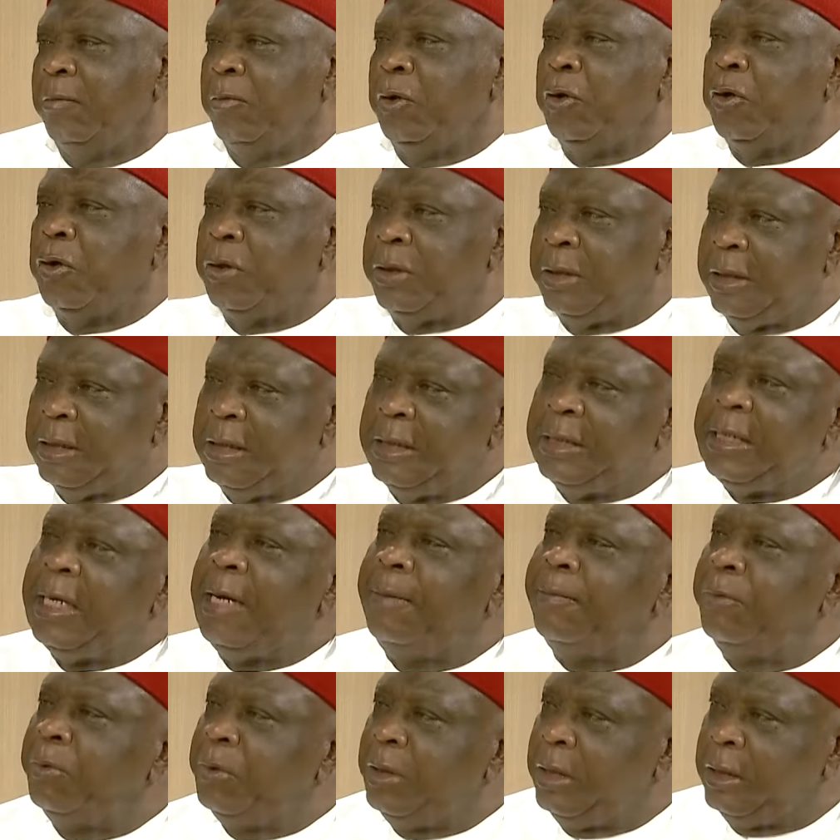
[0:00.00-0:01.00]
because things
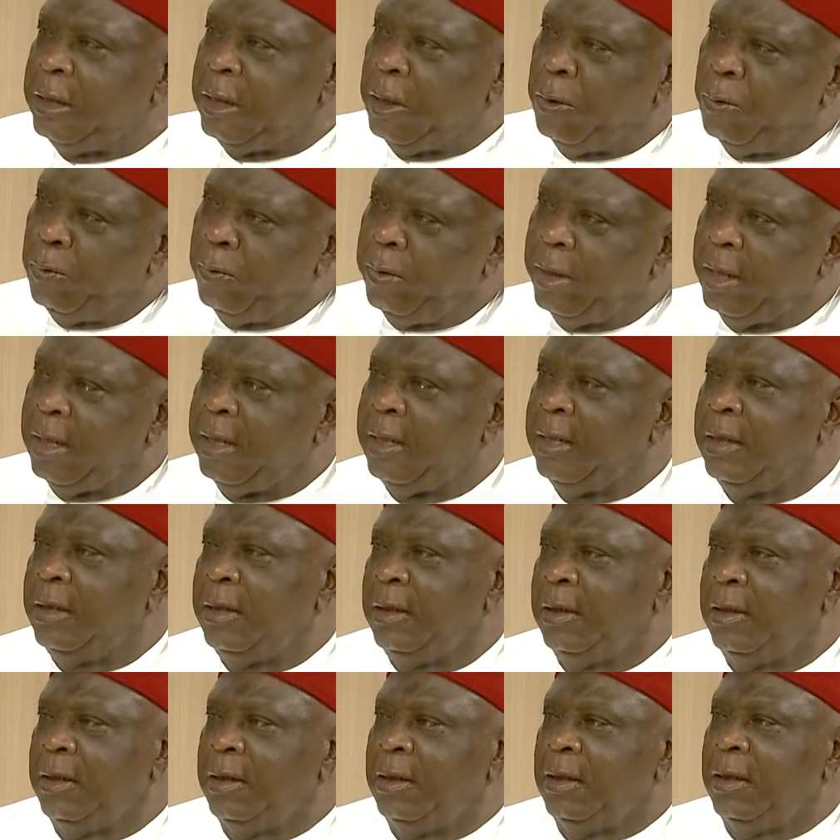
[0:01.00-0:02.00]
happen the same way.
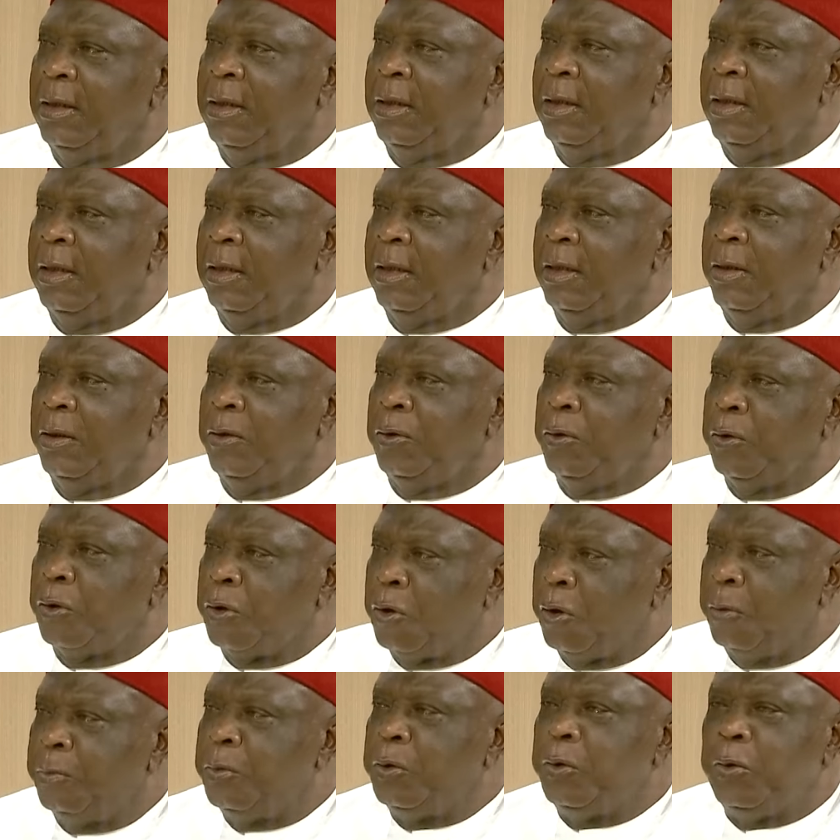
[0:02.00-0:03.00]
You
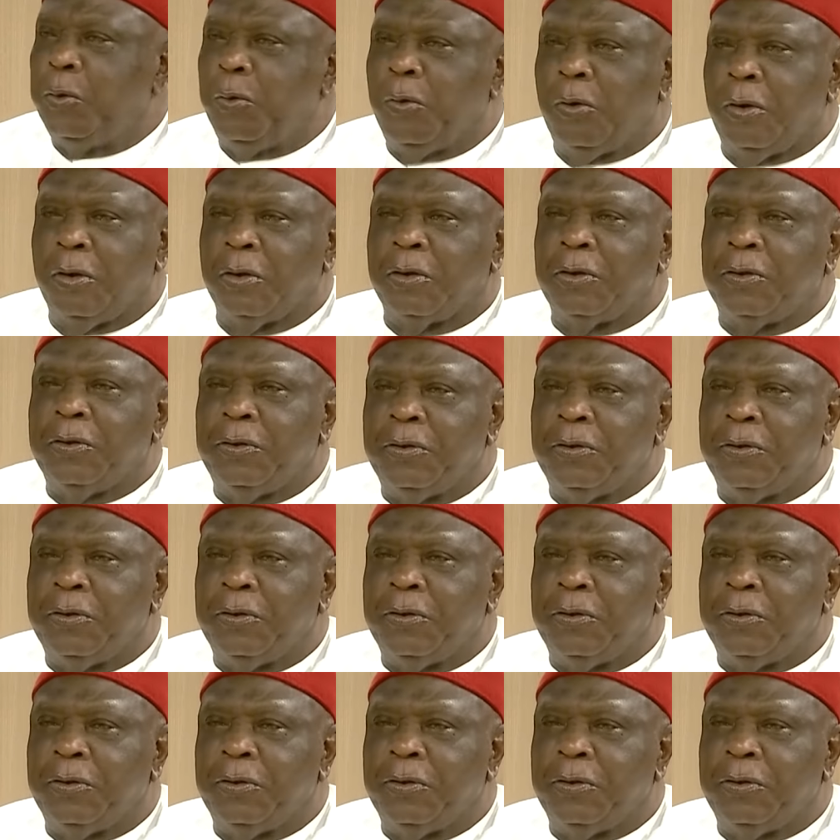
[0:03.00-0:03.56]
come to work,